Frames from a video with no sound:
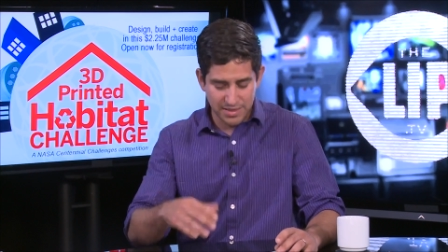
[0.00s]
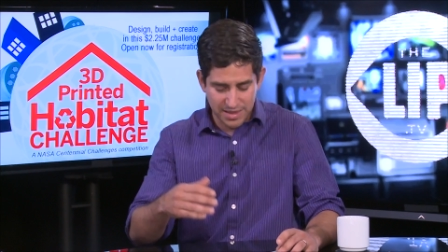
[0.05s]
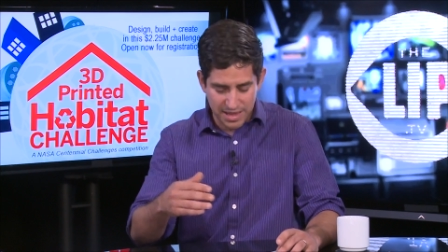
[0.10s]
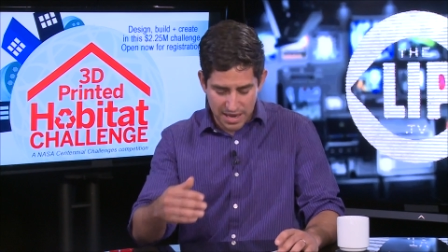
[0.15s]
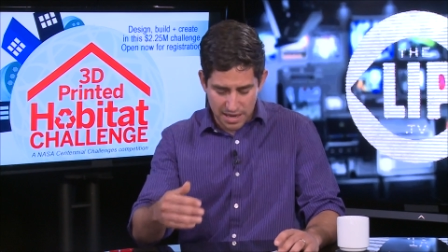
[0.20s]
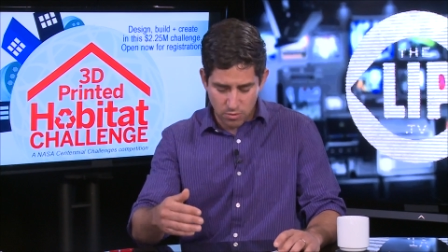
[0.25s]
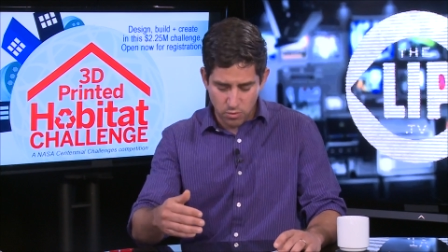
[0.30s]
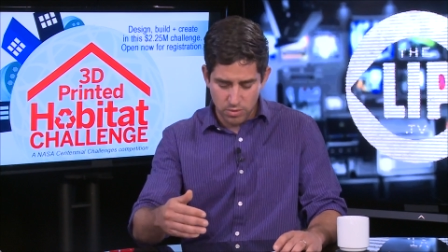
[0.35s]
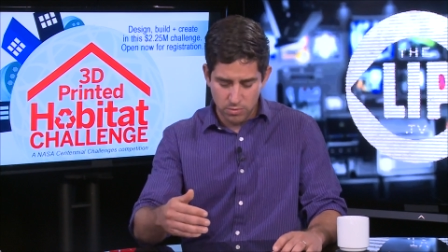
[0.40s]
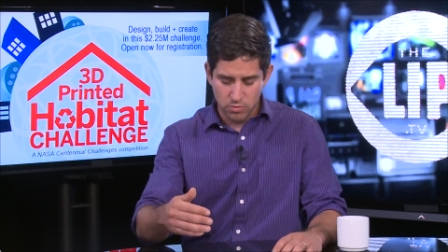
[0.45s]

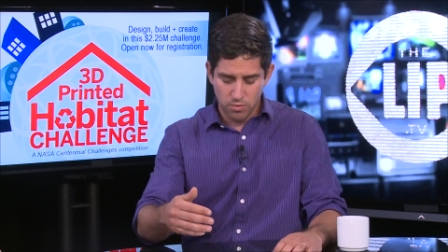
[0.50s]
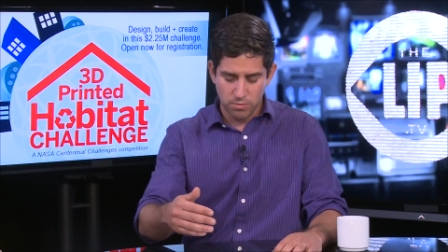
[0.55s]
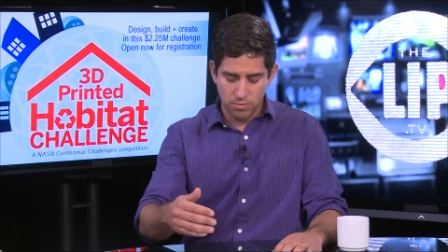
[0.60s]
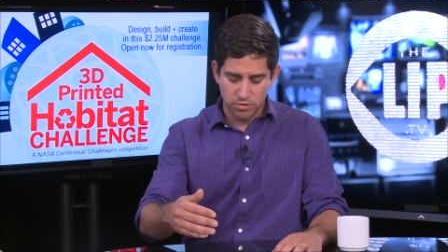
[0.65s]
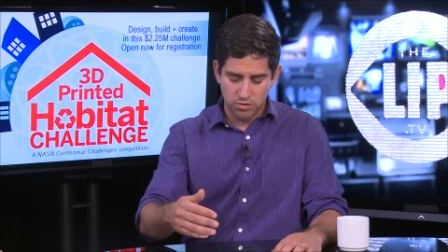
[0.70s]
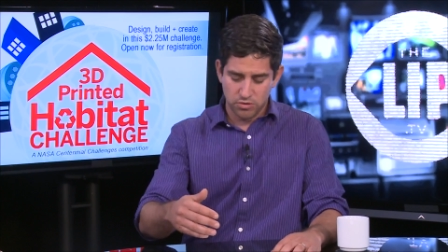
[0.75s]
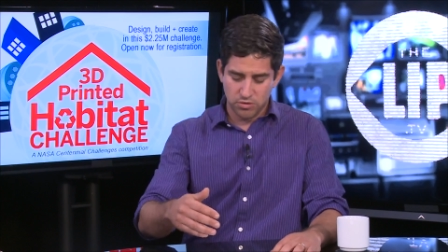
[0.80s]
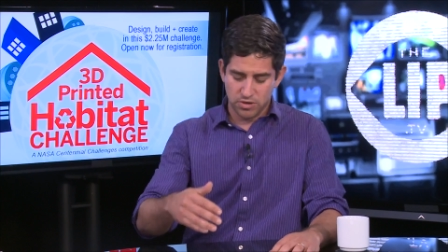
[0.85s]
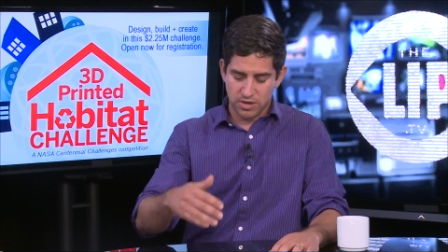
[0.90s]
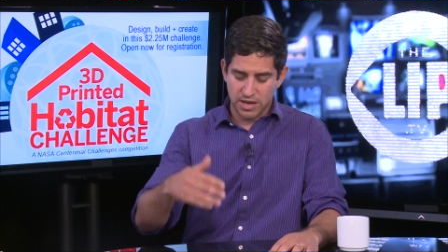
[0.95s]
Then we move on
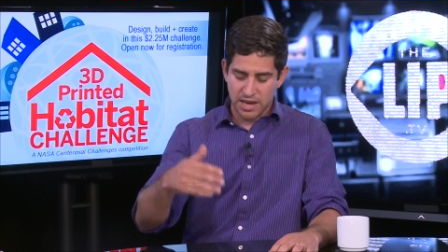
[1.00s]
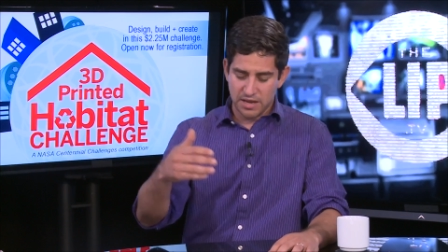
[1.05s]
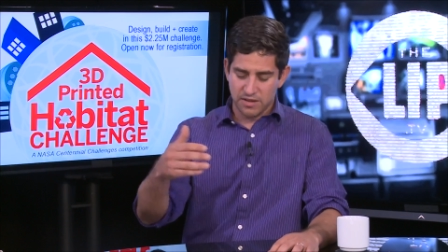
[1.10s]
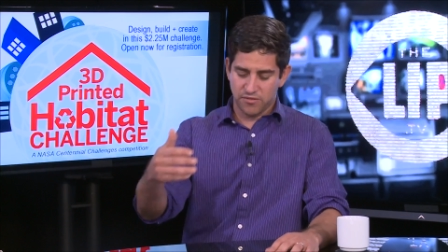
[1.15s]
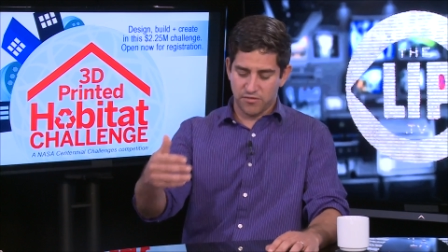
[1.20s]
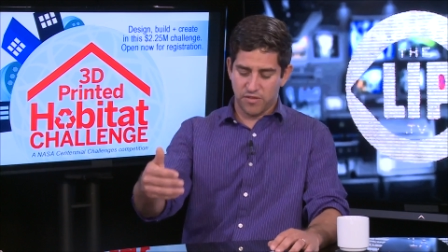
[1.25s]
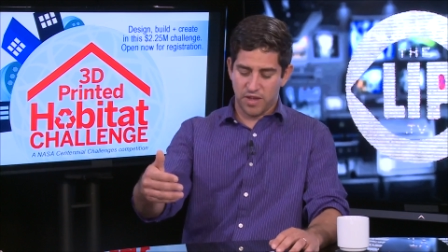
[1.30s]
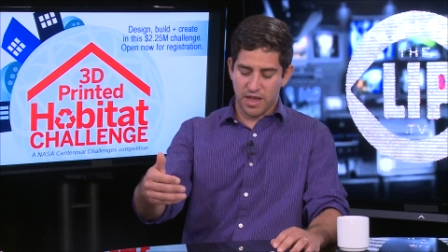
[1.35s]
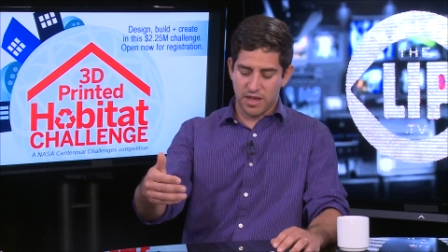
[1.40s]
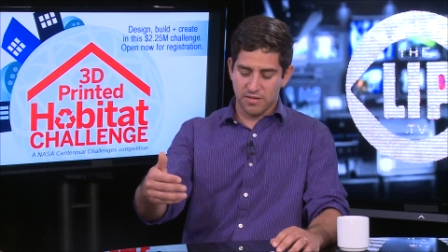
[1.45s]
to the
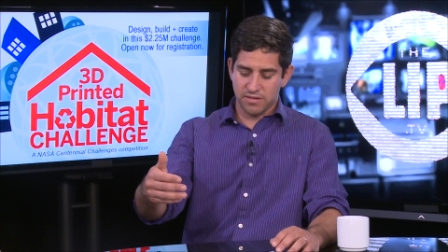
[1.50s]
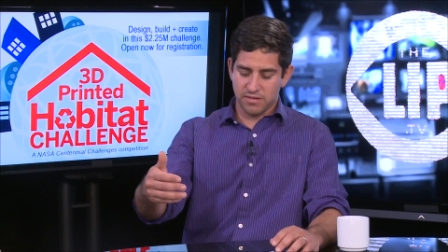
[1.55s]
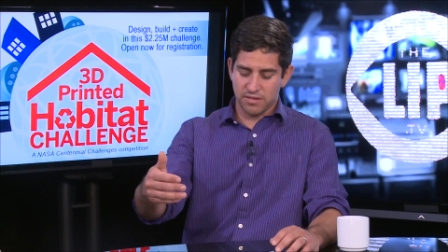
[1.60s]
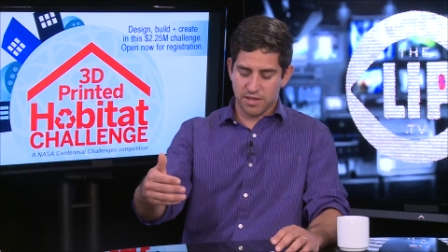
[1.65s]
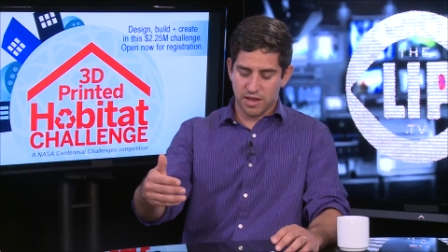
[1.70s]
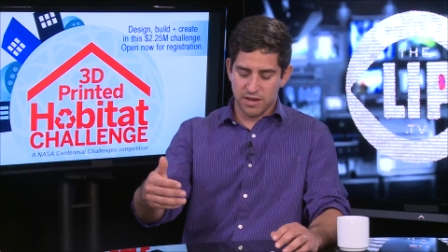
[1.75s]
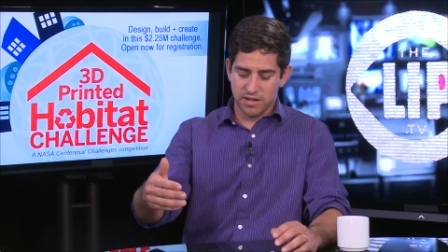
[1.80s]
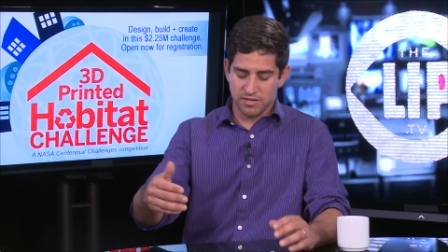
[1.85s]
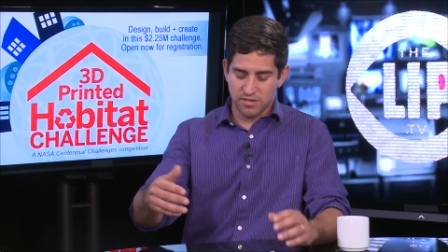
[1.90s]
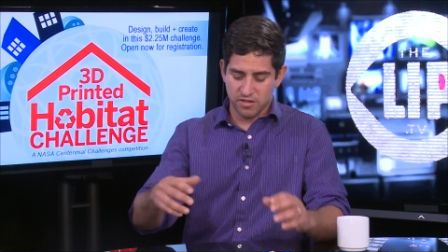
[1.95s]
next phase,
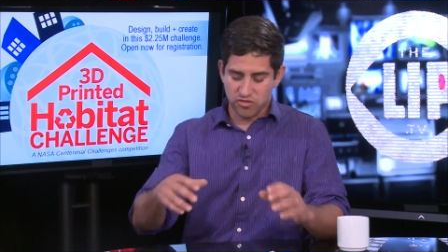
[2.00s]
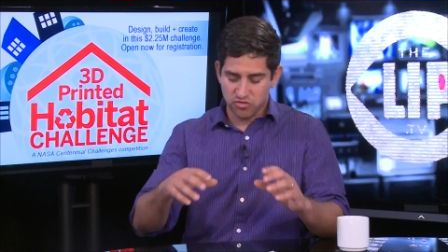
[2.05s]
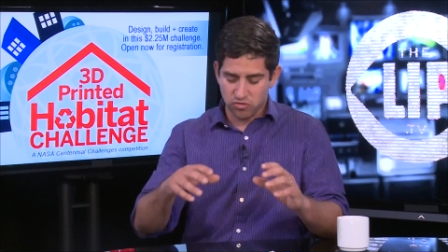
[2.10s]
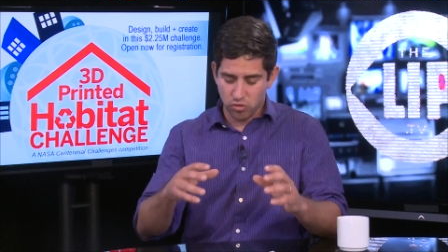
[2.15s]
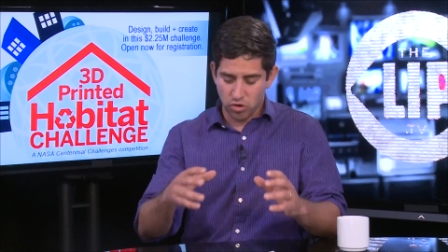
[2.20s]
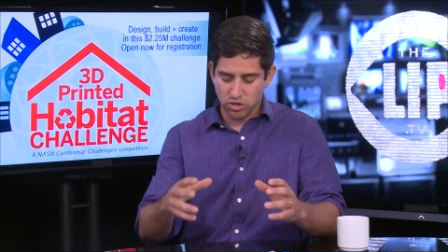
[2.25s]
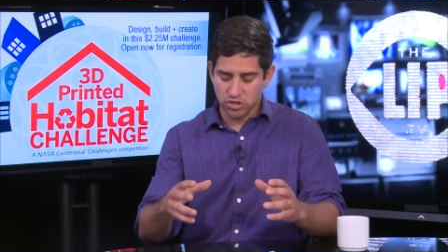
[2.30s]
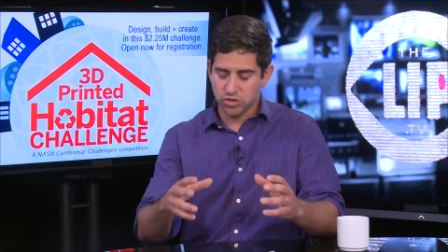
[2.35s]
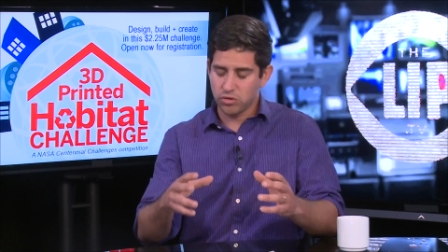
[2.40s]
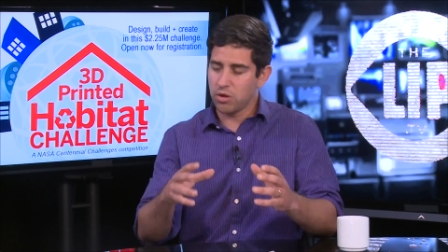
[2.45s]
that is the
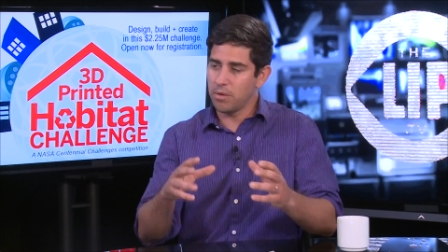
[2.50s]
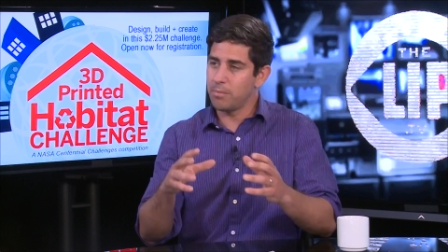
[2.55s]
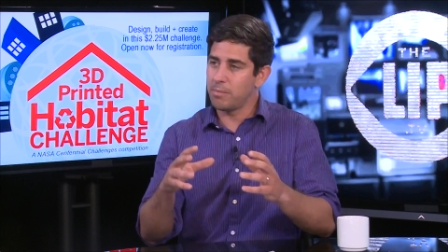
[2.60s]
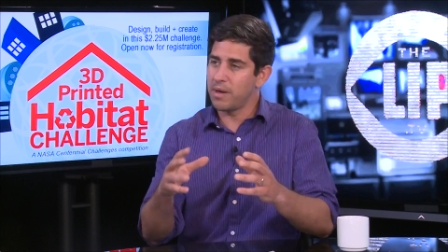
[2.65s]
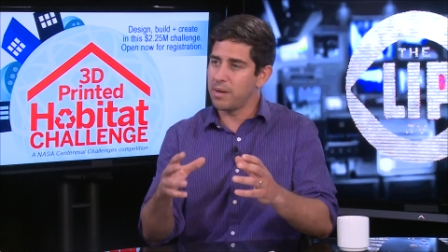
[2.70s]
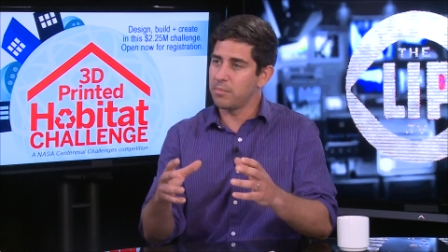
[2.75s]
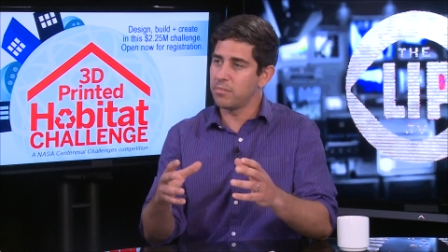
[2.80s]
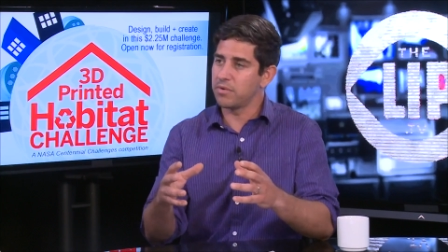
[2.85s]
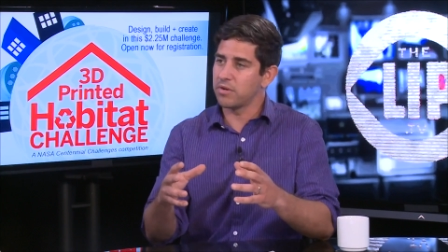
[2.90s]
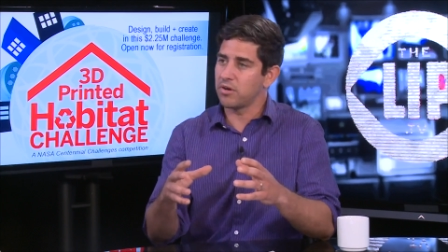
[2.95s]
structural
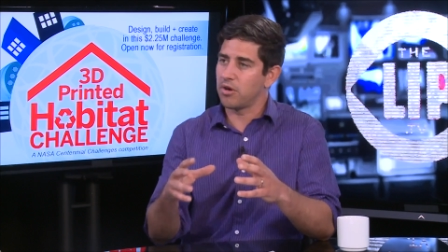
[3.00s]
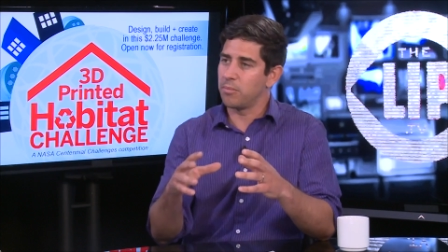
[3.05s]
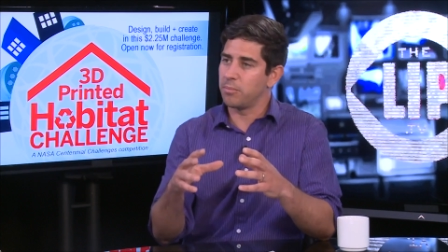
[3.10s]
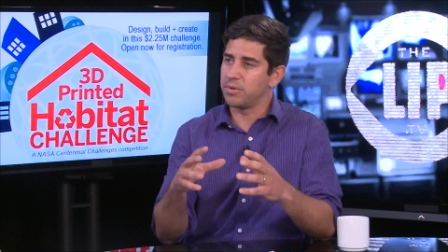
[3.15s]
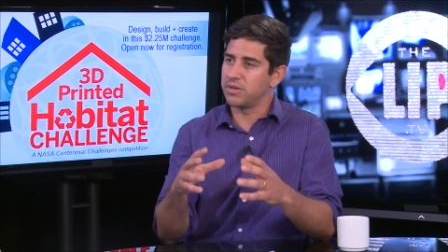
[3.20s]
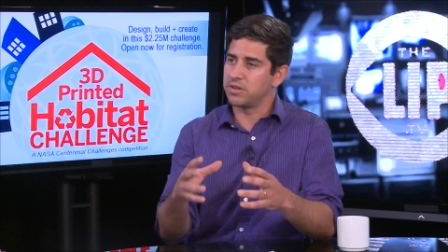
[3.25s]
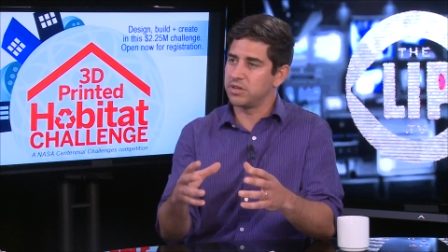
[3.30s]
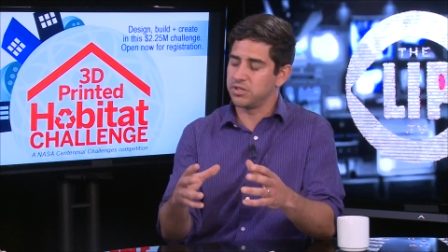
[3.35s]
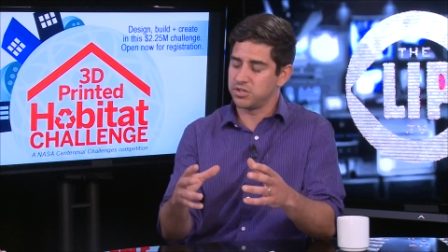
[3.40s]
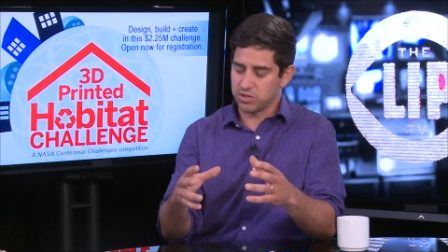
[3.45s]
member
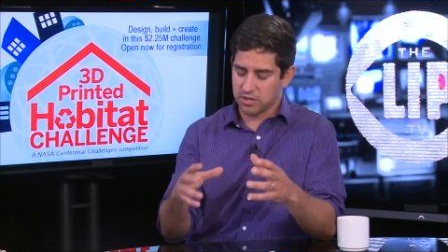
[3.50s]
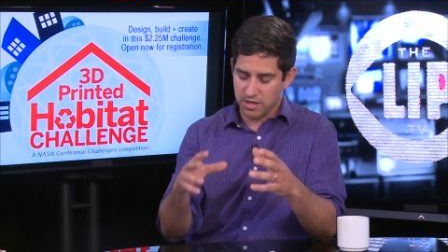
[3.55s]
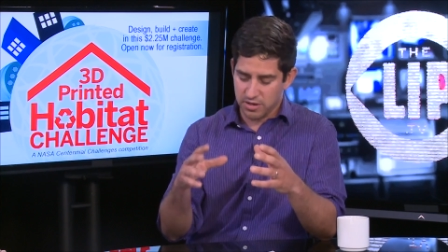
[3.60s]
competition.